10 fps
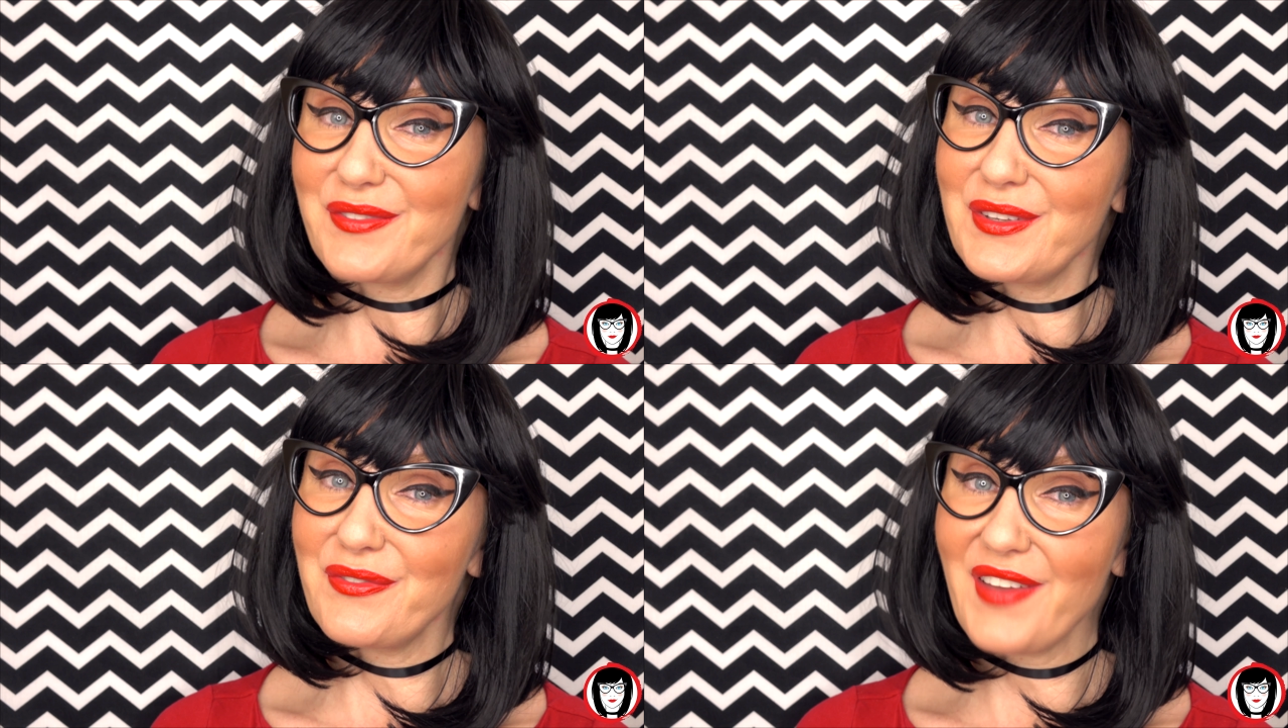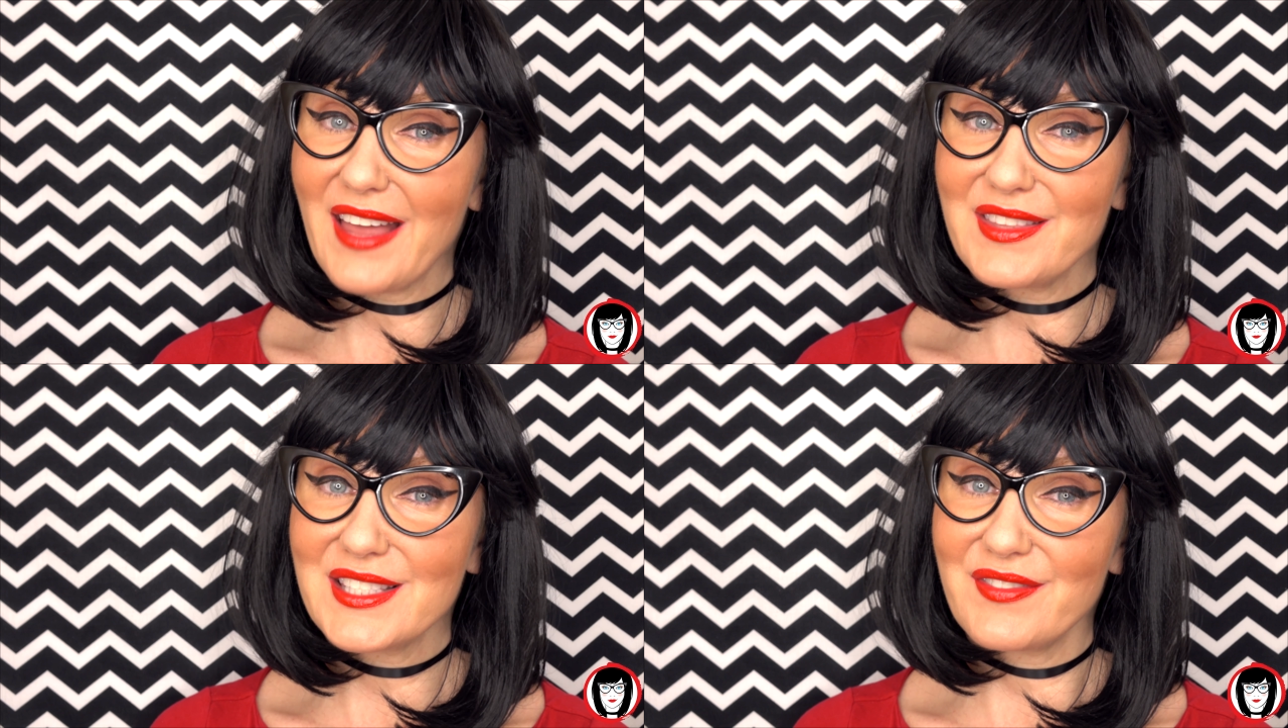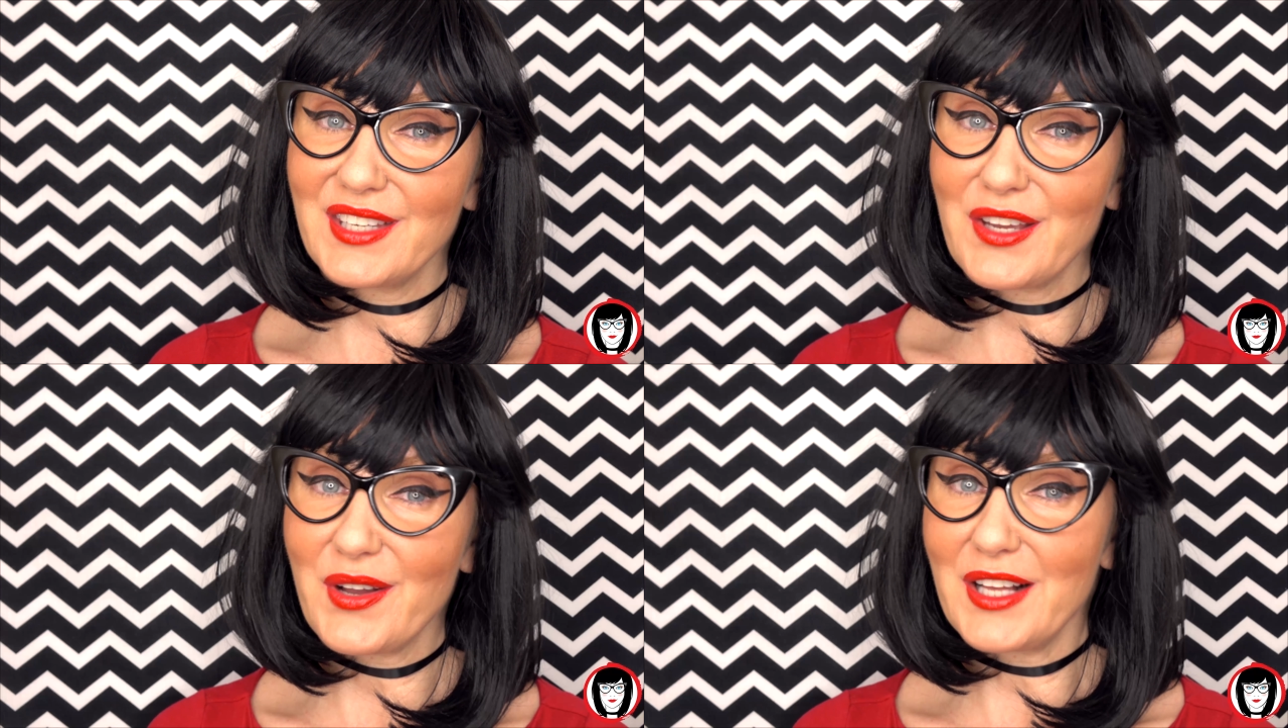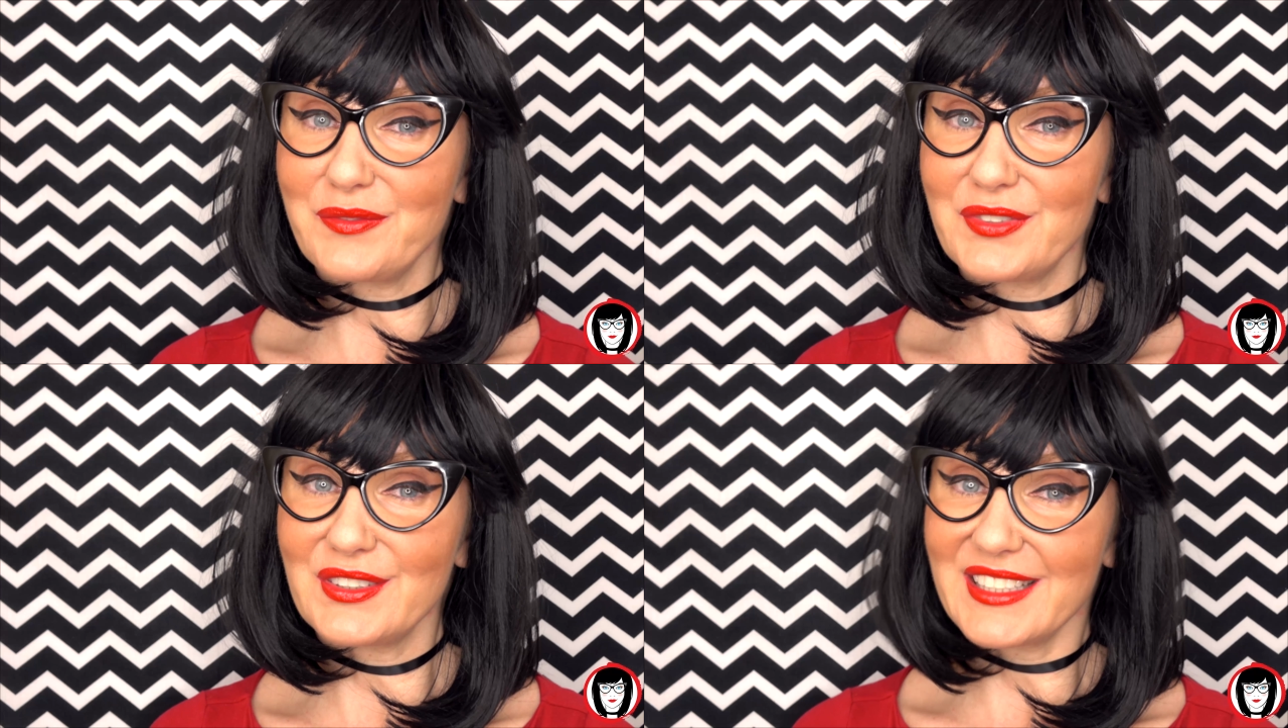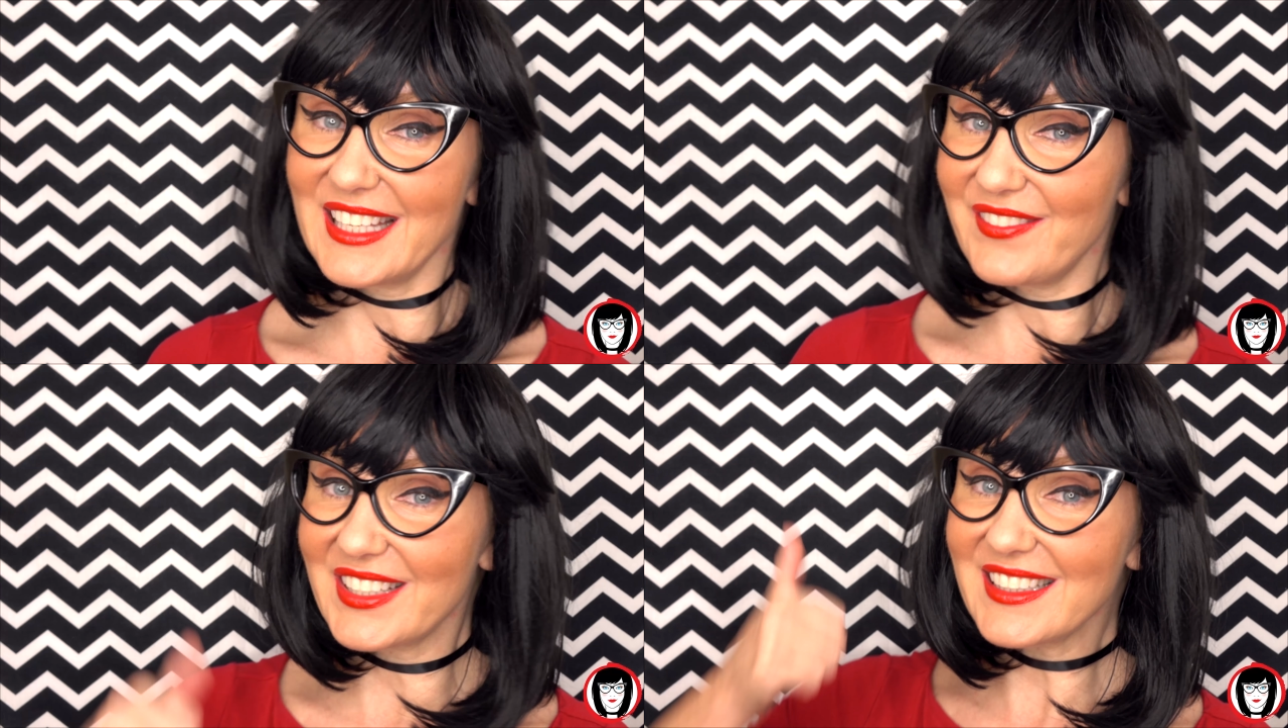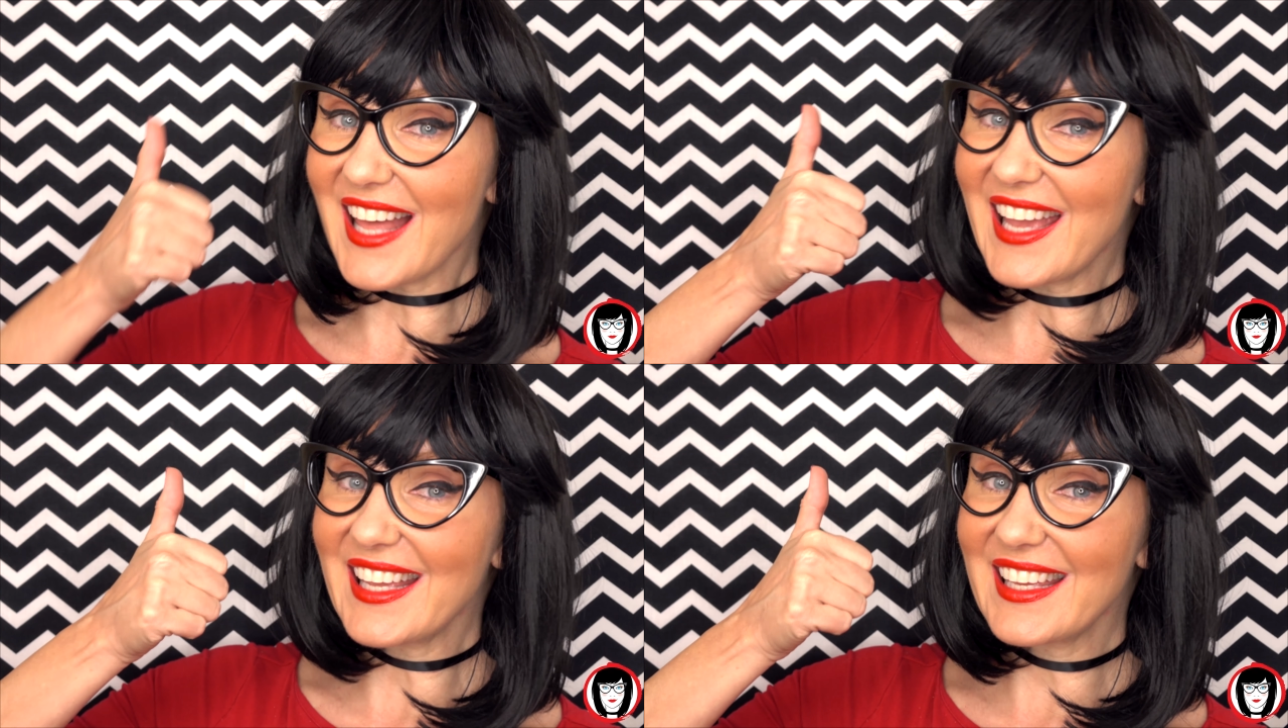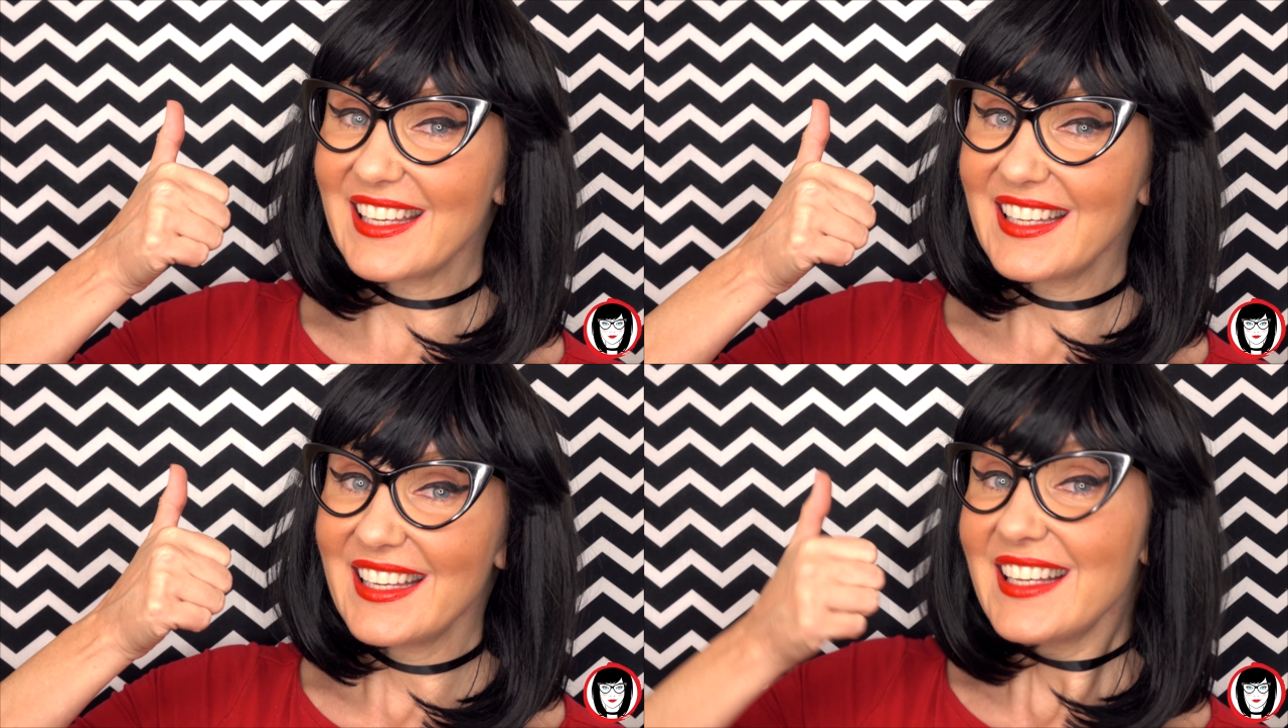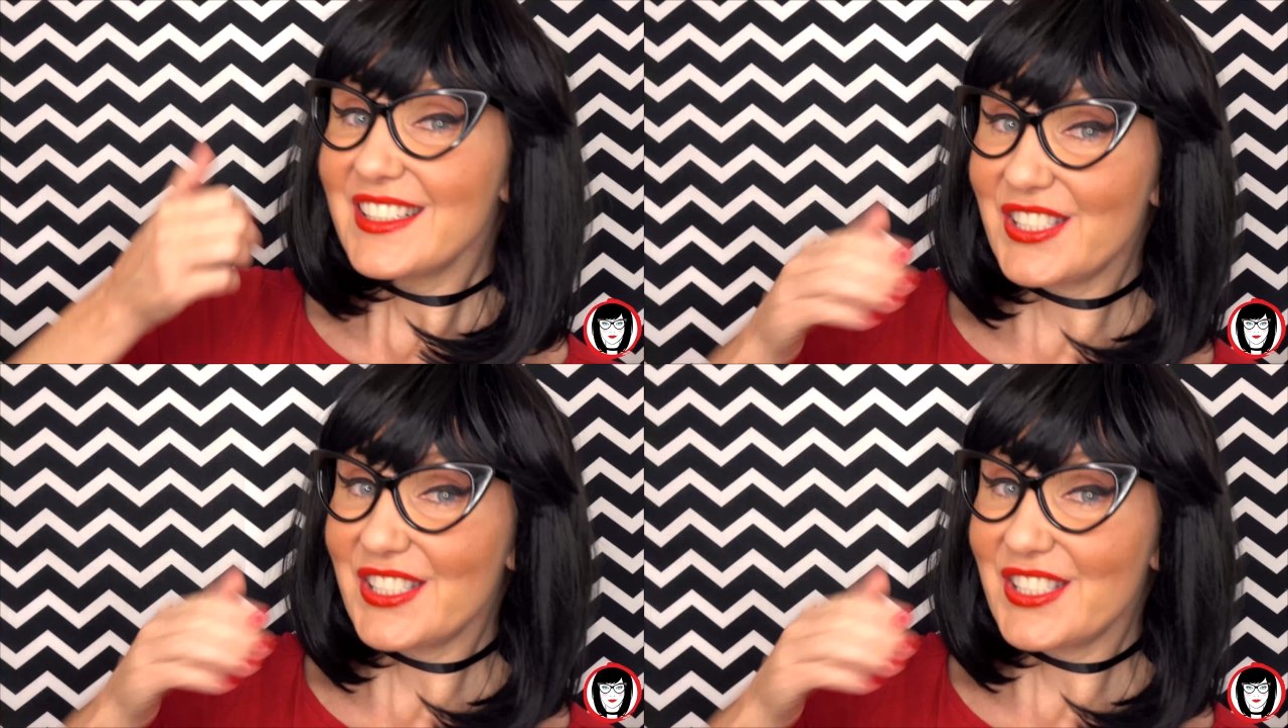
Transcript: So if you found this video helpful, give it a like, Woo!